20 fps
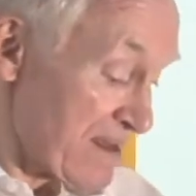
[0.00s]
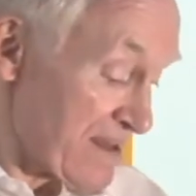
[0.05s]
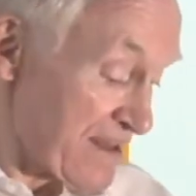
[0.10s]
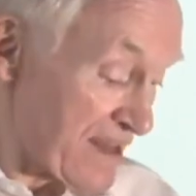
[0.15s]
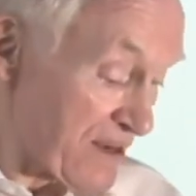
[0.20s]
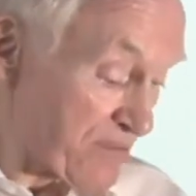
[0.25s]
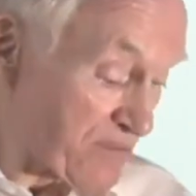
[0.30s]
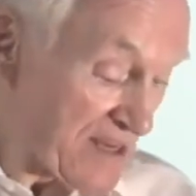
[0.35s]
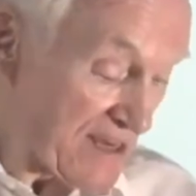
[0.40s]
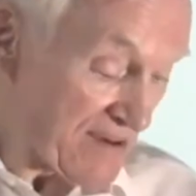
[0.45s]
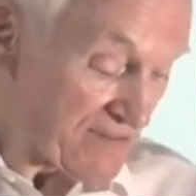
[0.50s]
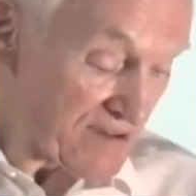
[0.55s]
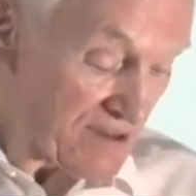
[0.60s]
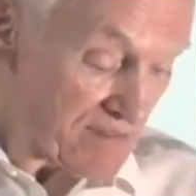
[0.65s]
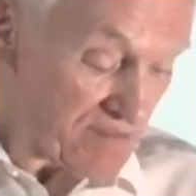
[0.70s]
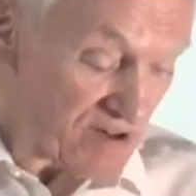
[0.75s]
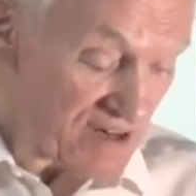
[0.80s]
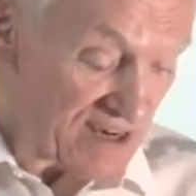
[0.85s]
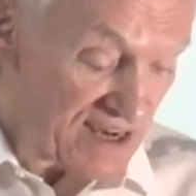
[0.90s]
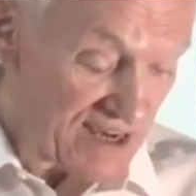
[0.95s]
Then we have
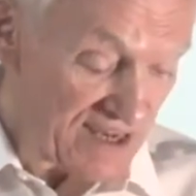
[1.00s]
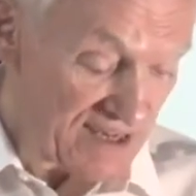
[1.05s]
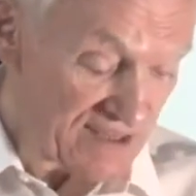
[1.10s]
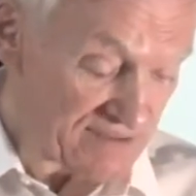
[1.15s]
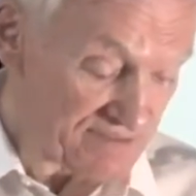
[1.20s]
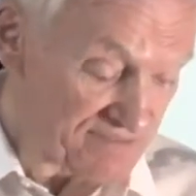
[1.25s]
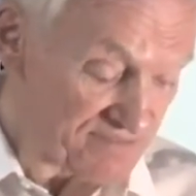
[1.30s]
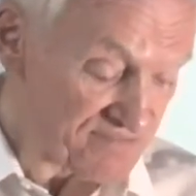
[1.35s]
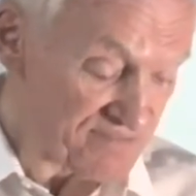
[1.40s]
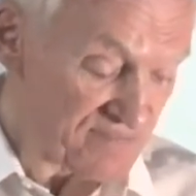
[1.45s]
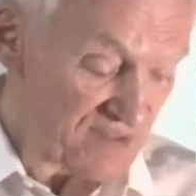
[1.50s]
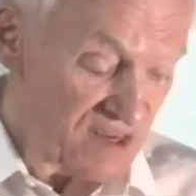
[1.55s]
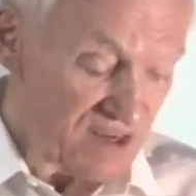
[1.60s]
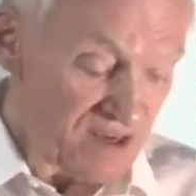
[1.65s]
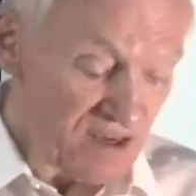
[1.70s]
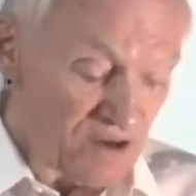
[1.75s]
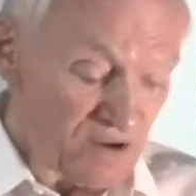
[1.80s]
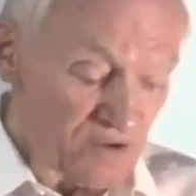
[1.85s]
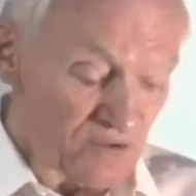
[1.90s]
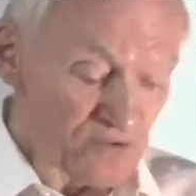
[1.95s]
number nine
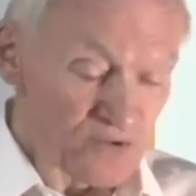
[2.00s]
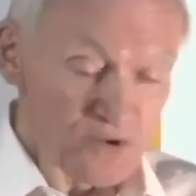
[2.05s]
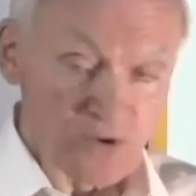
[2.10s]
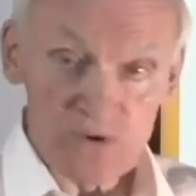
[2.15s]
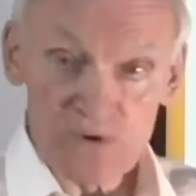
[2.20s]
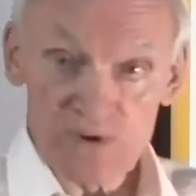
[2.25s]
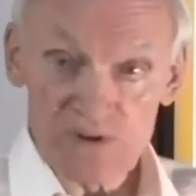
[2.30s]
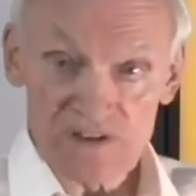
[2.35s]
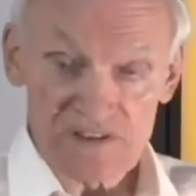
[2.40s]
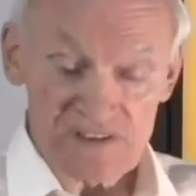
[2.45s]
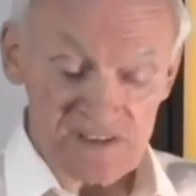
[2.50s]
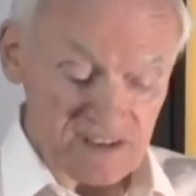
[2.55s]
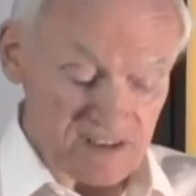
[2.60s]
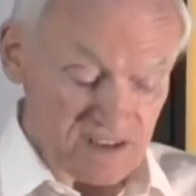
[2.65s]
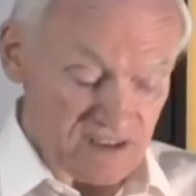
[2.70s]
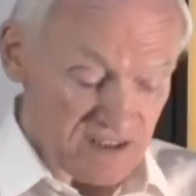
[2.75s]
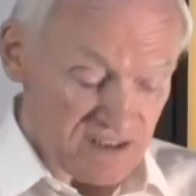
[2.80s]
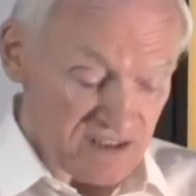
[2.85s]
rules,